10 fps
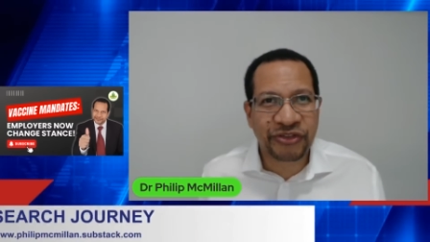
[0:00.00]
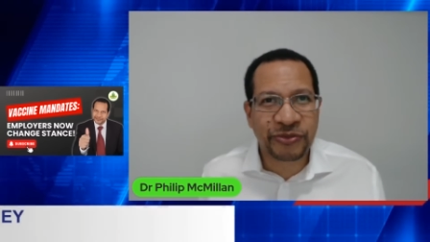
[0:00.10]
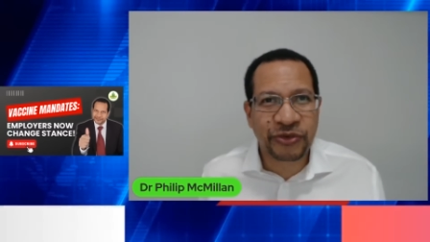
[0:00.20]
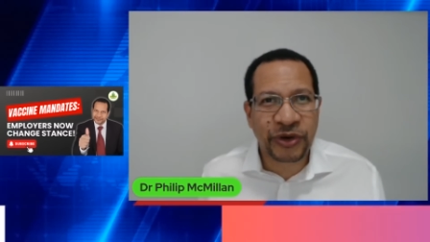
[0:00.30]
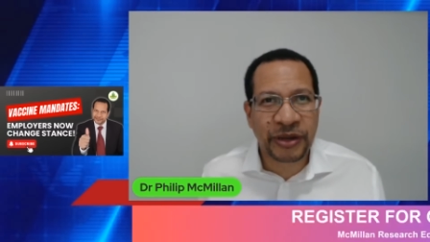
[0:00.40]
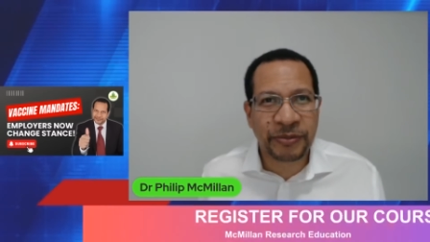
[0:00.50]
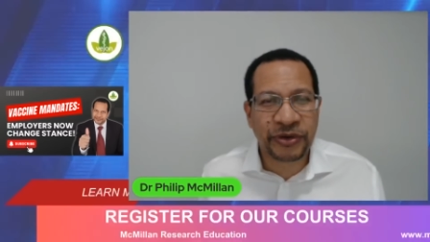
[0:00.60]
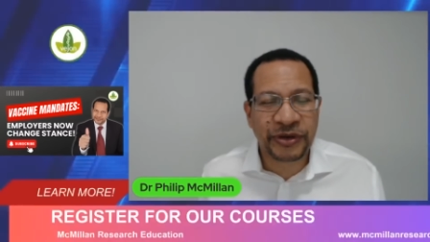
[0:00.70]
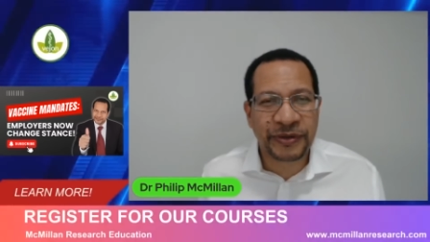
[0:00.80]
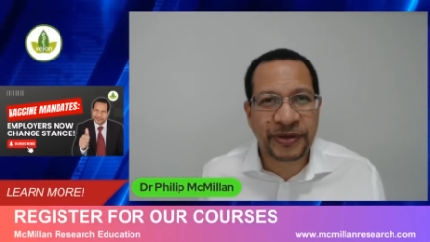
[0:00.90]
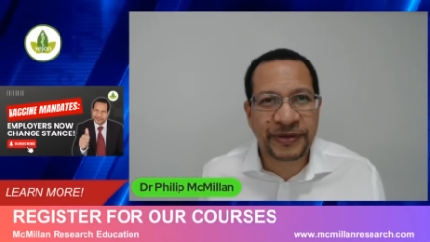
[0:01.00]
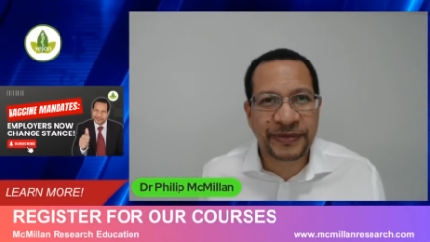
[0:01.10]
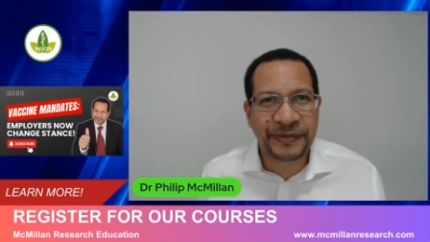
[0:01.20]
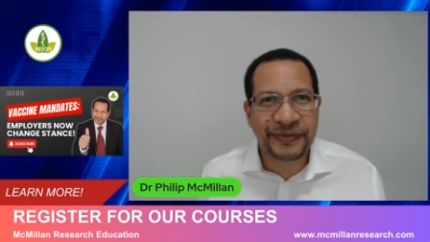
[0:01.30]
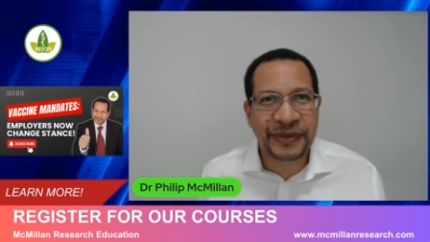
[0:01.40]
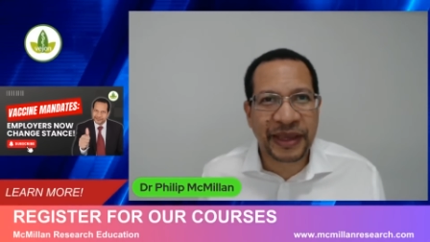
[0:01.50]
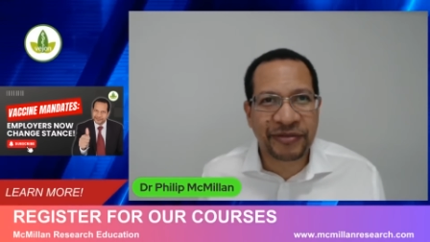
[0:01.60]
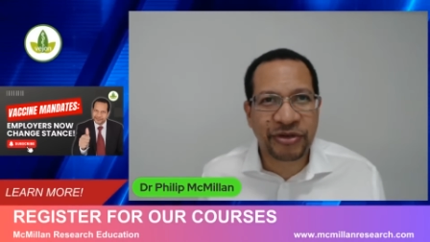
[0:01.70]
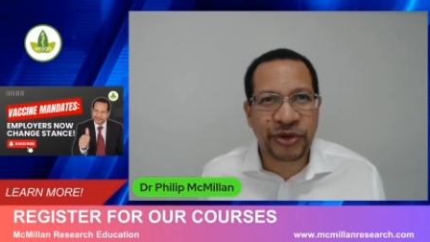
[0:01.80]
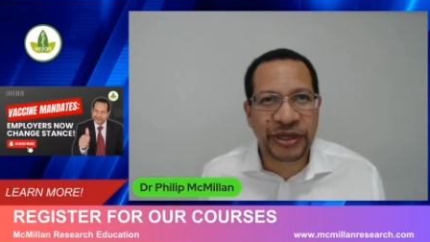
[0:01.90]
subscribe button.
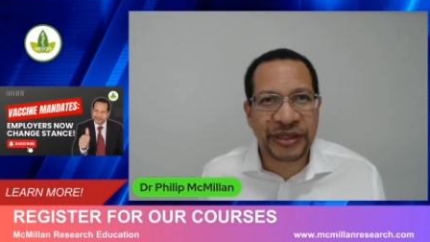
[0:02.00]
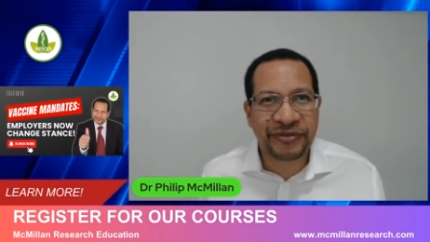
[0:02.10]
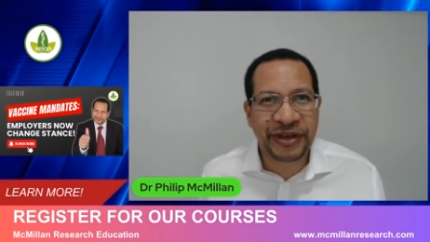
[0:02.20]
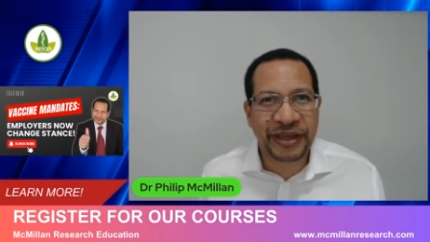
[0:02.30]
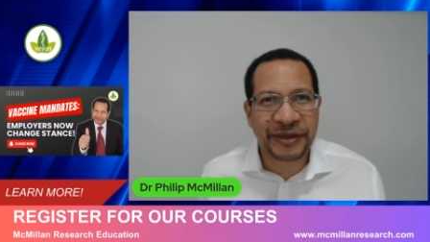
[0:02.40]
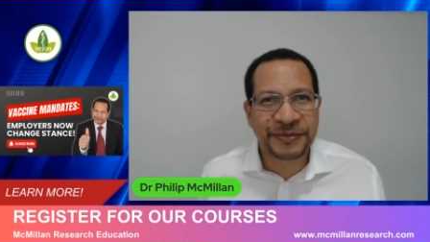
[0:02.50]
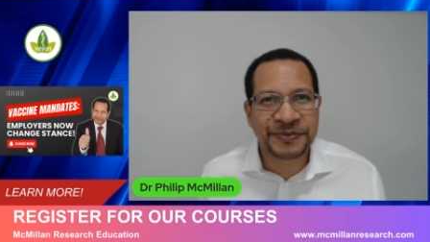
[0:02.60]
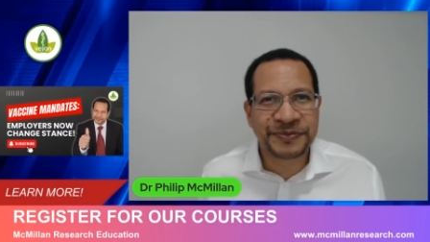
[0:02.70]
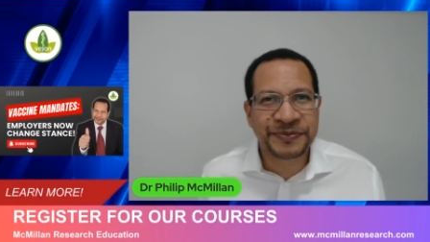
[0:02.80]
Have a great evening.